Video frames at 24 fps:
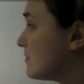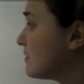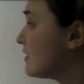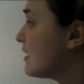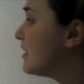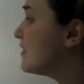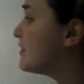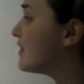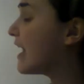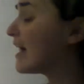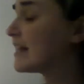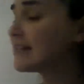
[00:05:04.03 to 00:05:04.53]

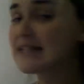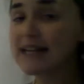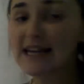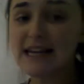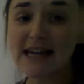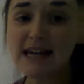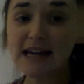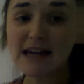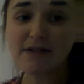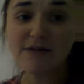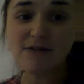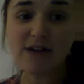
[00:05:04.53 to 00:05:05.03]
that
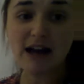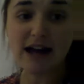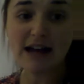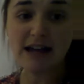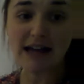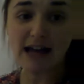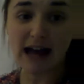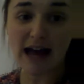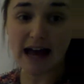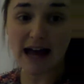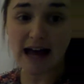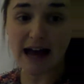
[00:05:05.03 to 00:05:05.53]
if I
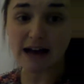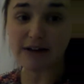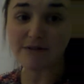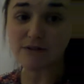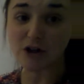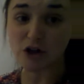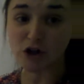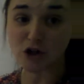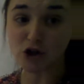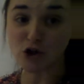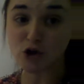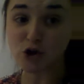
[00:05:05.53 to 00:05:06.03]
have a
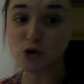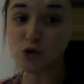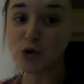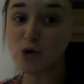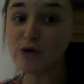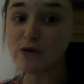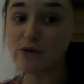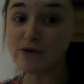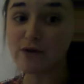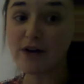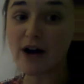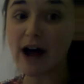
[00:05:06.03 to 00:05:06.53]

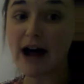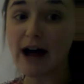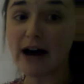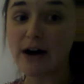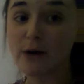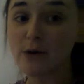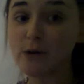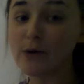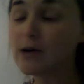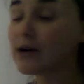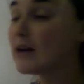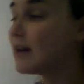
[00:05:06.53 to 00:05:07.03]
short
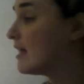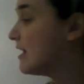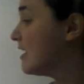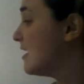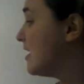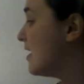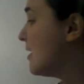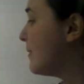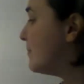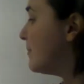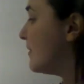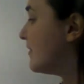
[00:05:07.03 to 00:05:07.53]
vowel
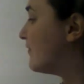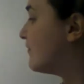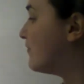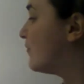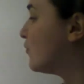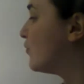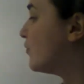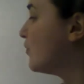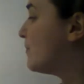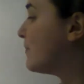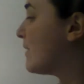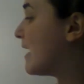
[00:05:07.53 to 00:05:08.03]

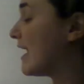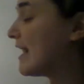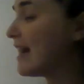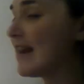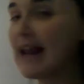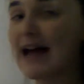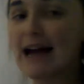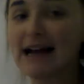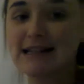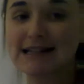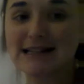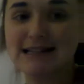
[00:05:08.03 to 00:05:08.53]
before my
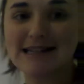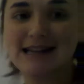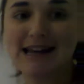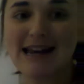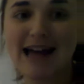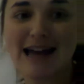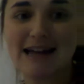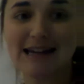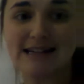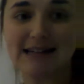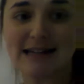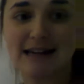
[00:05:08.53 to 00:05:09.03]
last
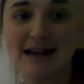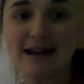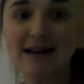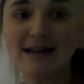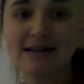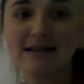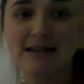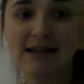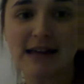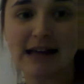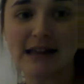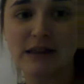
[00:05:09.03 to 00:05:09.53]
letter
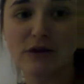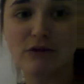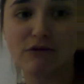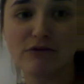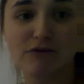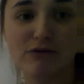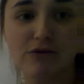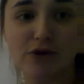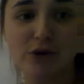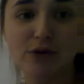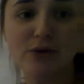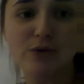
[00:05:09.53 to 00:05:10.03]
in the
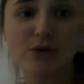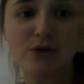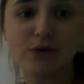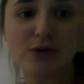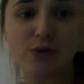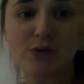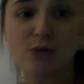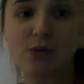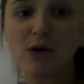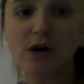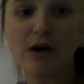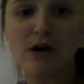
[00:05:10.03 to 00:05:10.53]
root
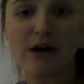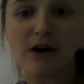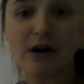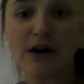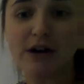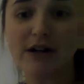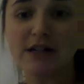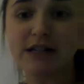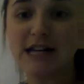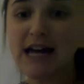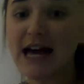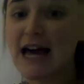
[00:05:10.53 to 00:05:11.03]

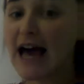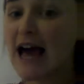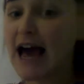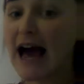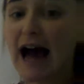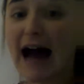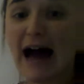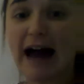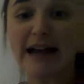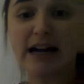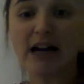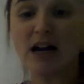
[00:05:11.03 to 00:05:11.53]
word,
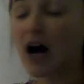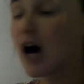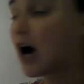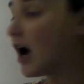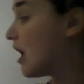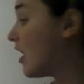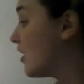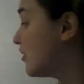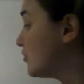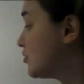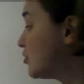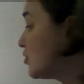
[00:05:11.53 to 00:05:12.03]
I
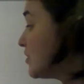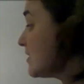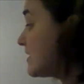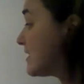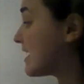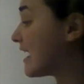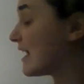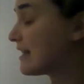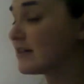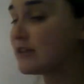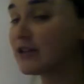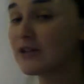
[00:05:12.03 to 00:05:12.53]
can't just
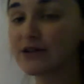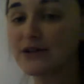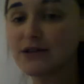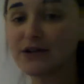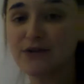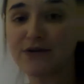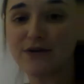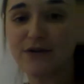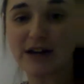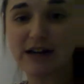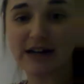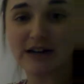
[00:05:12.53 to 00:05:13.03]
add the
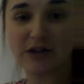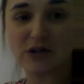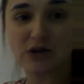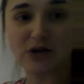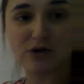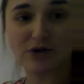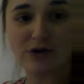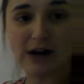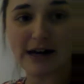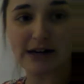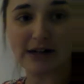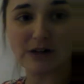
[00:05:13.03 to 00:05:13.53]
suffix
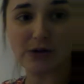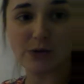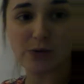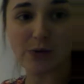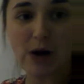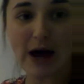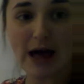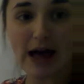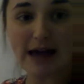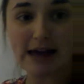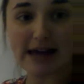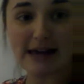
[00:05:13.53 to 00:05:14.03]
straight
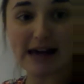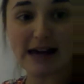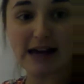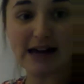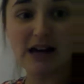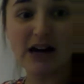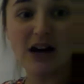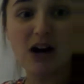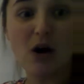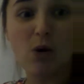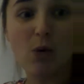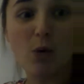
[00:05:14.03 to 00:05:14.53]
away.
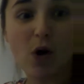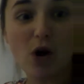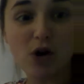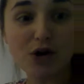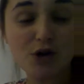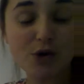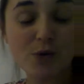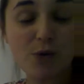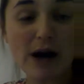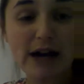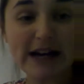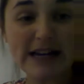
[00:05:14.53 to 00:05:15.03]
What
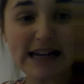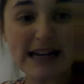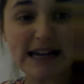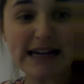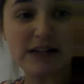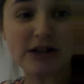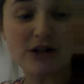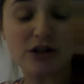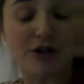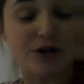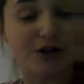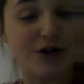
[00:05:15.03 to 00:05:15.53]
do I
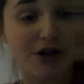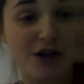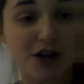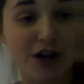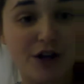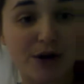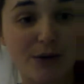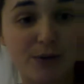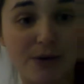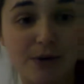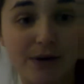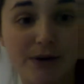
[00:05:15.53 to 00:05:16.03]
need to
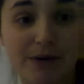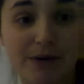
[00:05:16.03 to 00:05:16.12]
do?